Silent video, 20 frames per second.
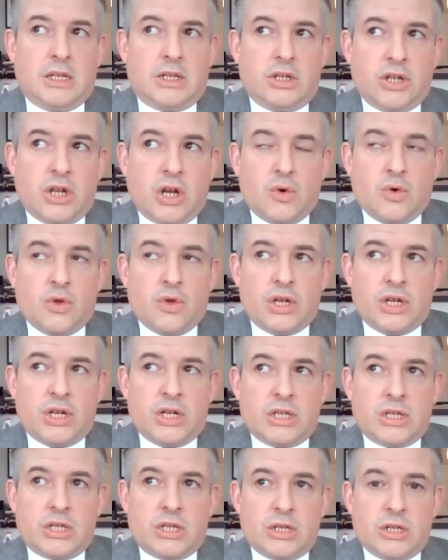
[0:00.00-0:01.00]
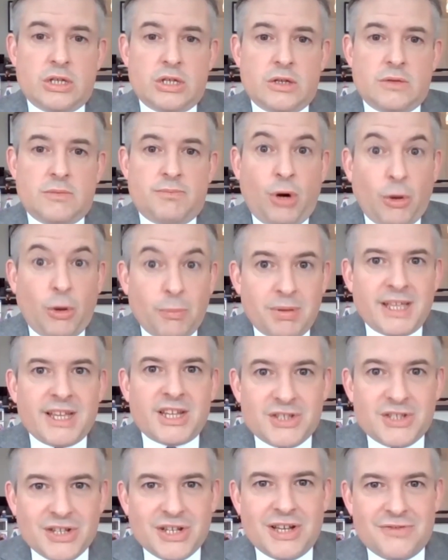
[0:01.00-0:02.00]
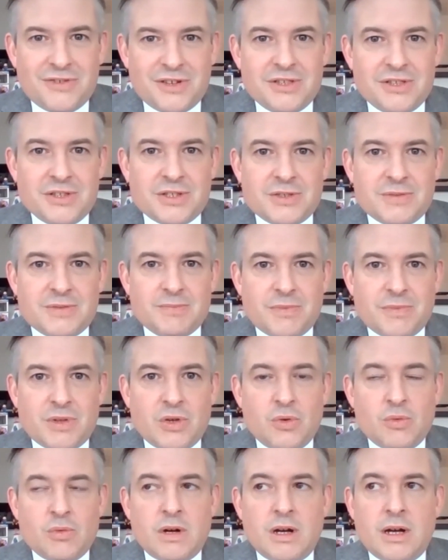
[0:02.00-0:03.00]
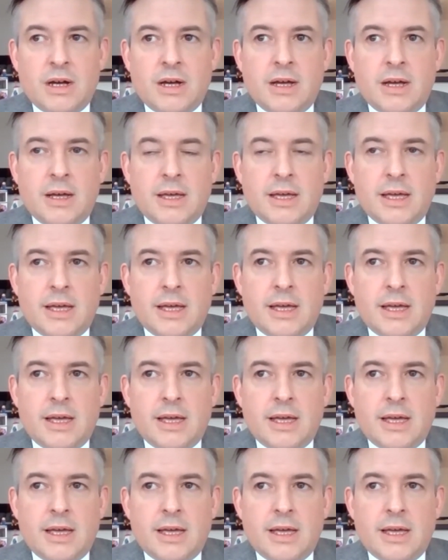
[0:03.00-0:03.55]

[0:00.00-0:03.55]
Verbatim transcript: to know that public servants who were